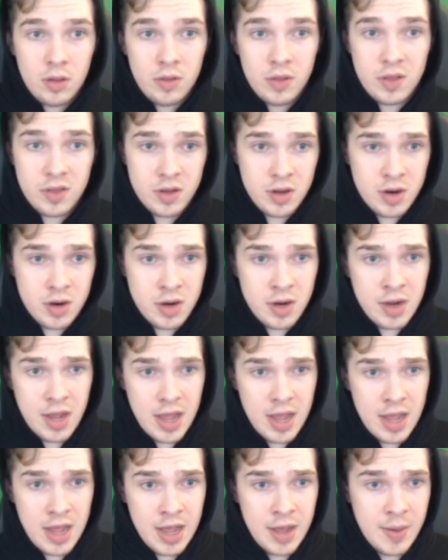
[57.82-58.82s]
This card,
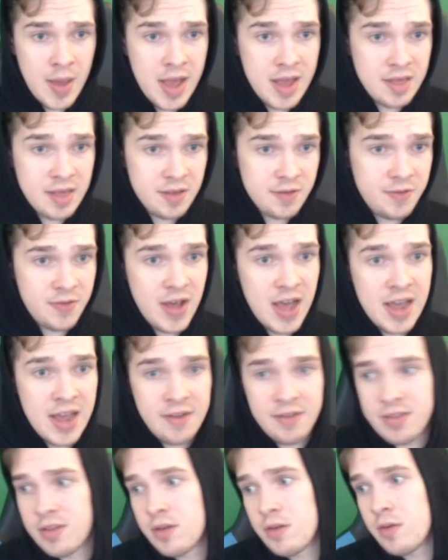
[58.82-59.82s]
as a
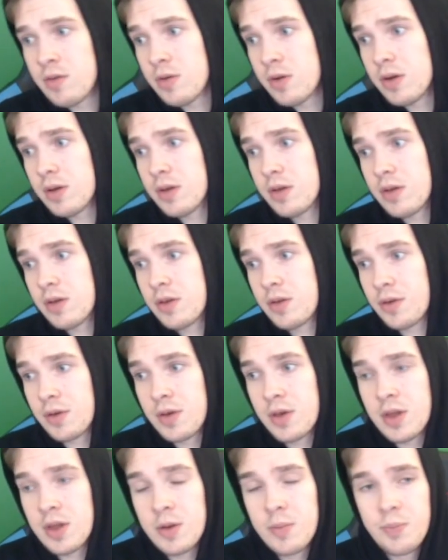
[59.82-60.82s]
5/2,
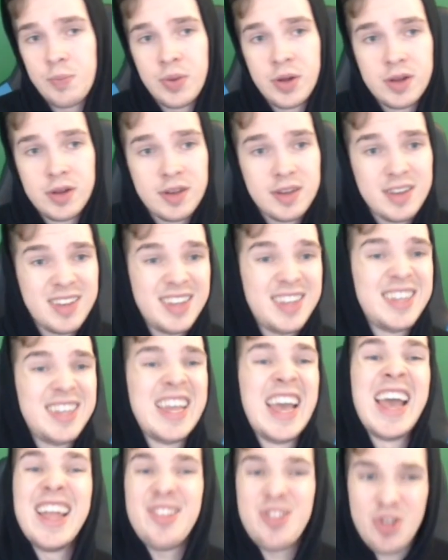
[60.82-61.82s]
could
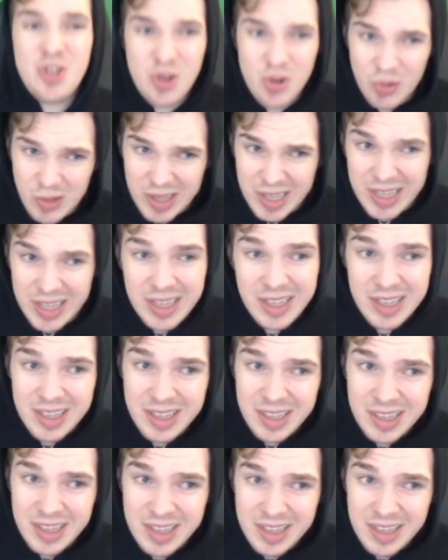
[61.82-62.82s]
potentially
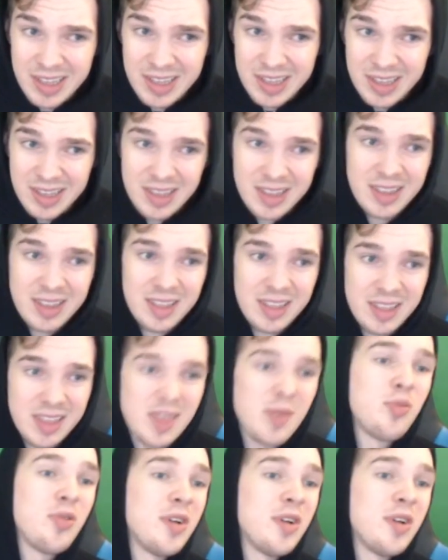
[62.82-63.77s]
see